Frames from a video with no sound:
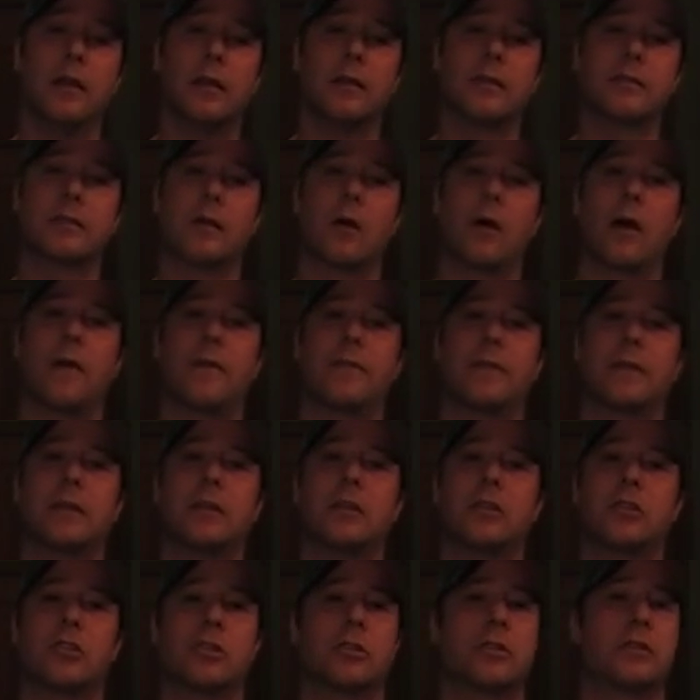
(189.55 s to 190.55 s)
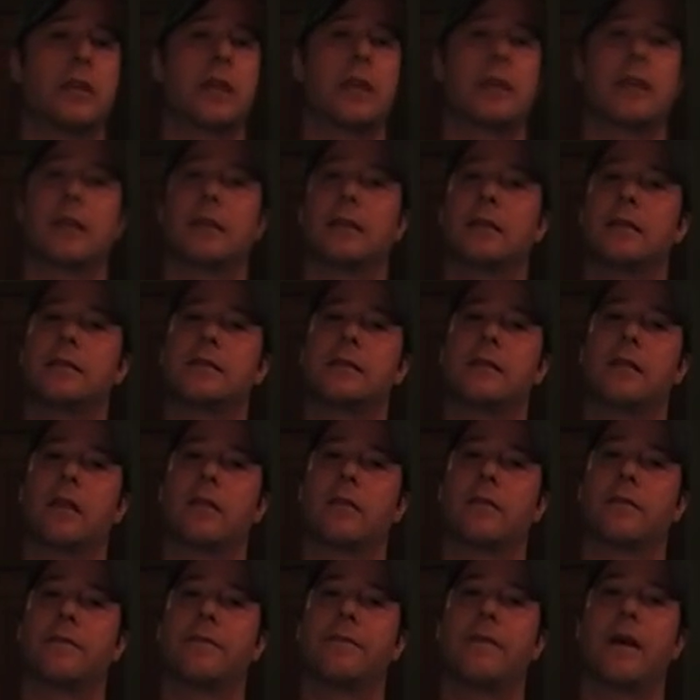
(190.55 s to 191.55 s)
So I think he should take at least
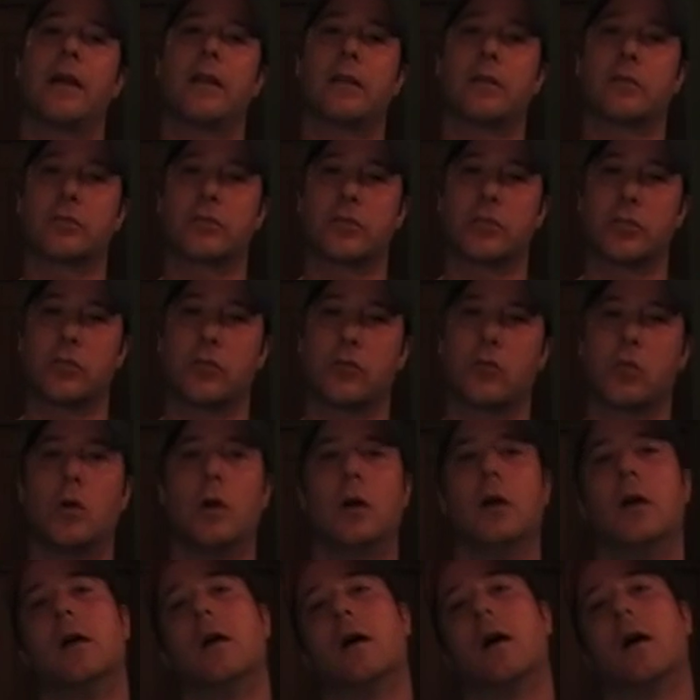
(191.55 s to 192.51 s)
another fight or two.